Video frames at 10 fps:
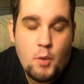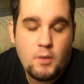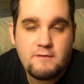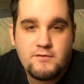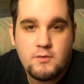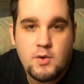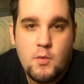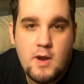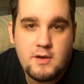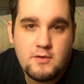One of the
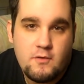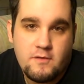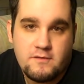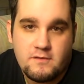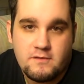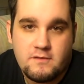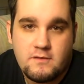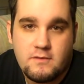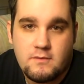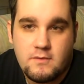required courses,